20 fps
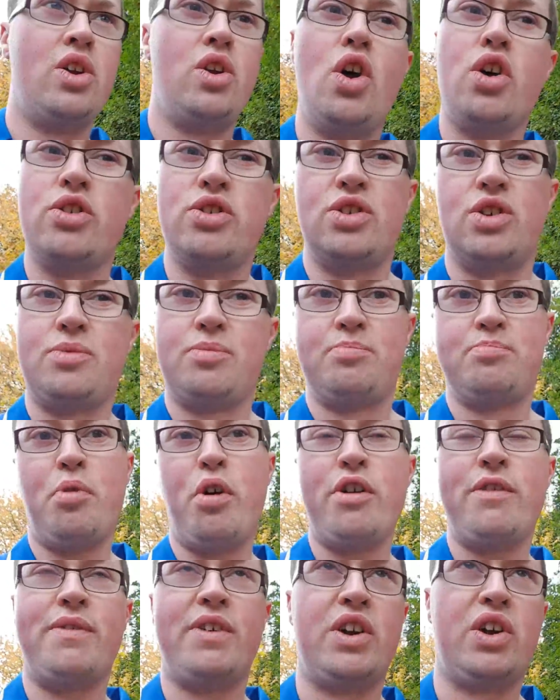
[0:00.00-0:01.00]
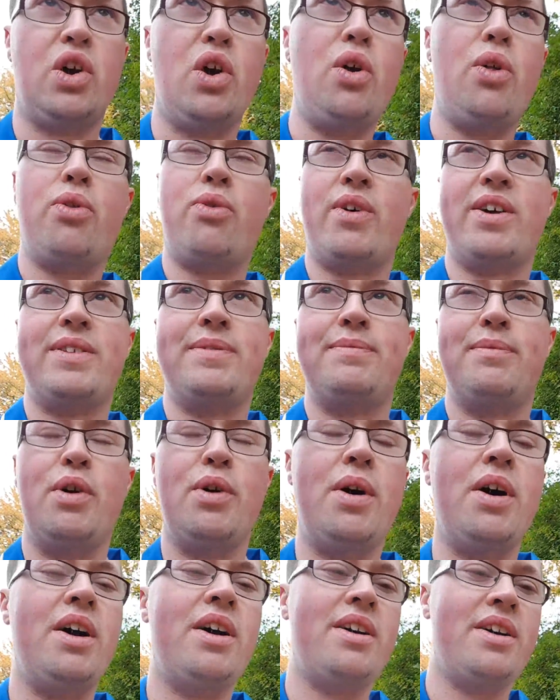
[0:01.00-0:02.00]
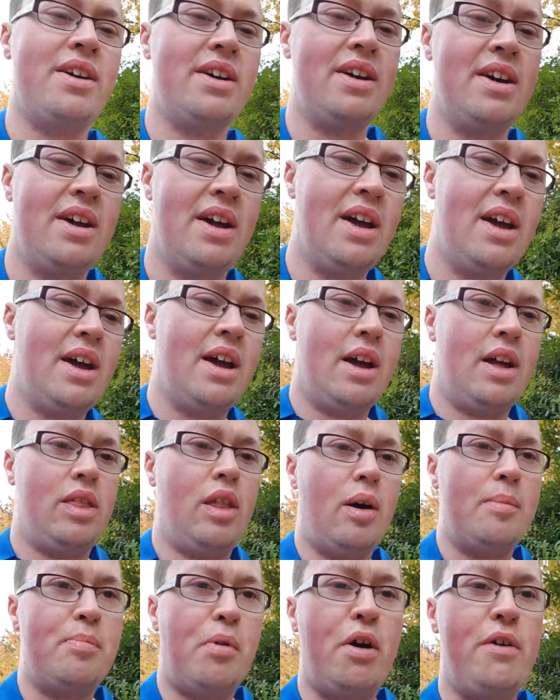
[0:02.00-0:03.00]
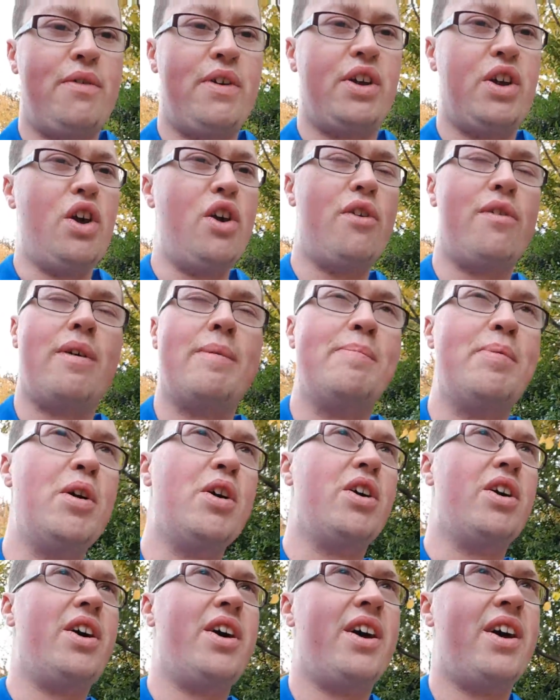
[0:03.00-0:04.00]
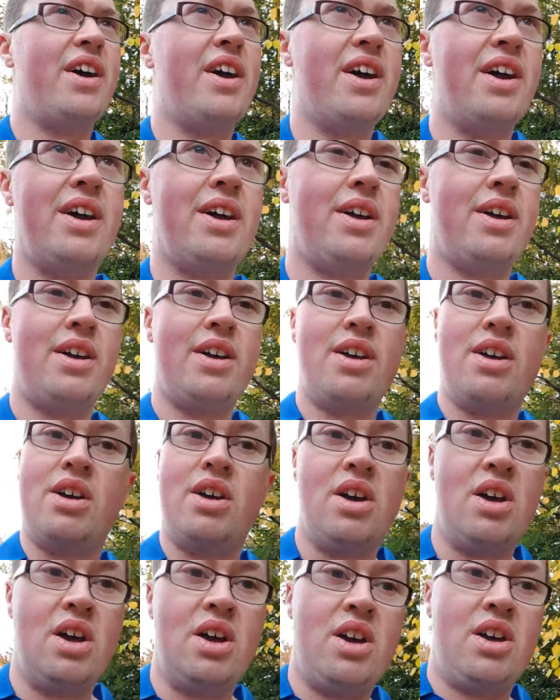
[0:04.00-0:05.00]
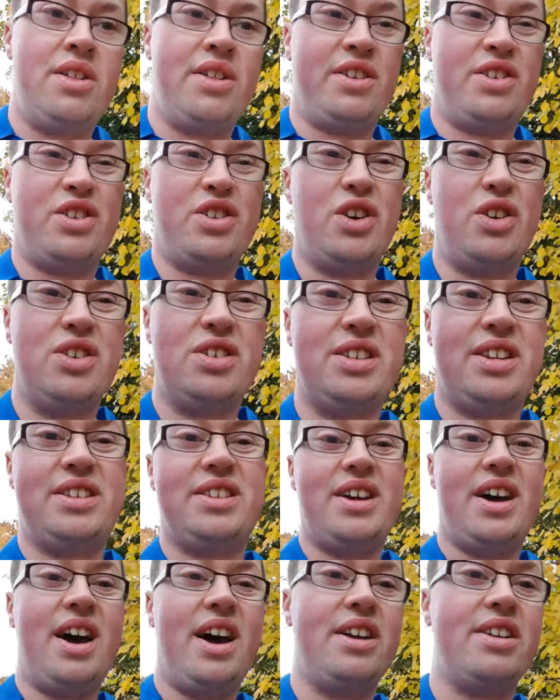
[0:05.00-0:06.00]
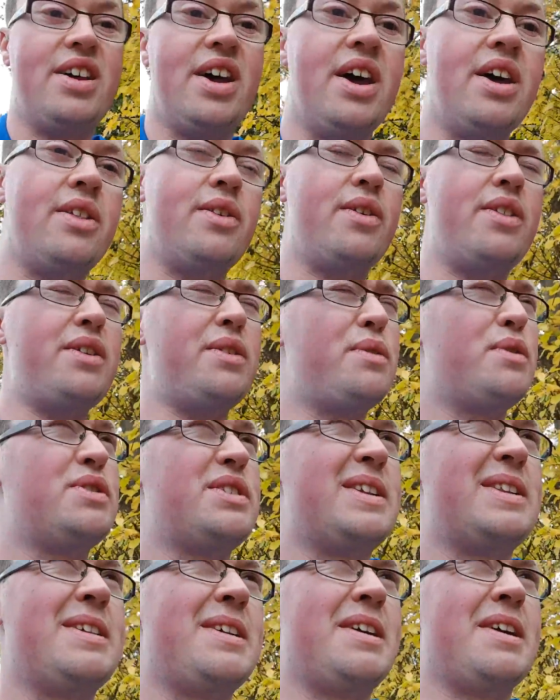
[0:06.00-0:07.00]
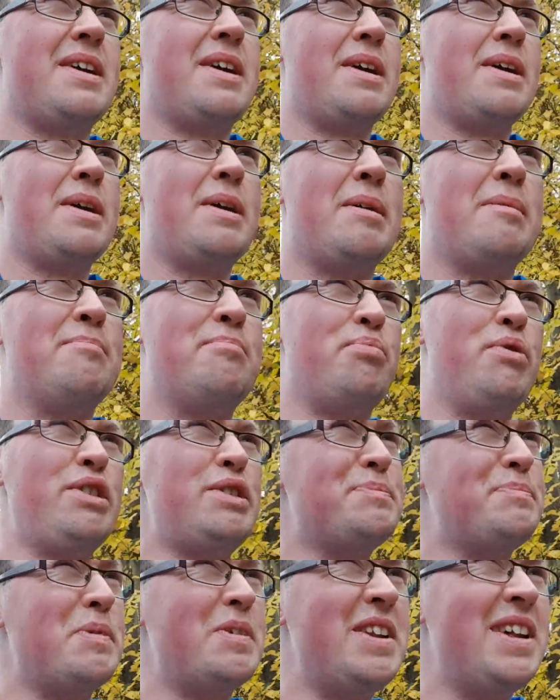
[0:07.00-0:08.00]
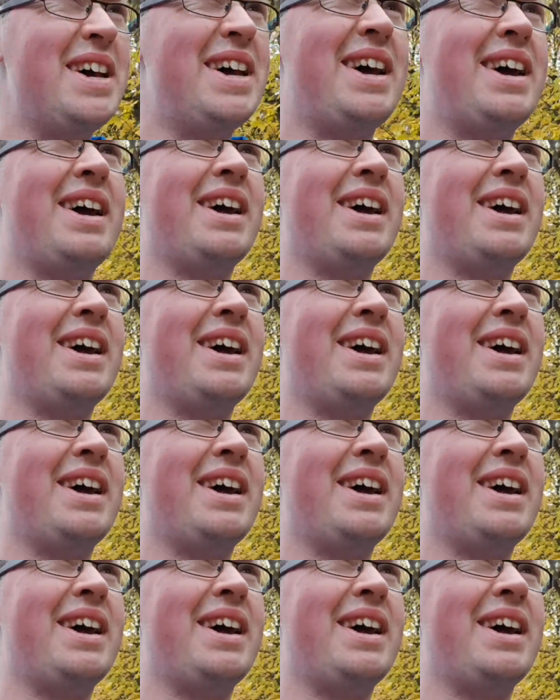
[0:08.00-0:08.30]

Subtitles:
Not to boyfriend girlfriend, but not boyfriend girlfriend, but they just honestly started, I think it was in Brisbane.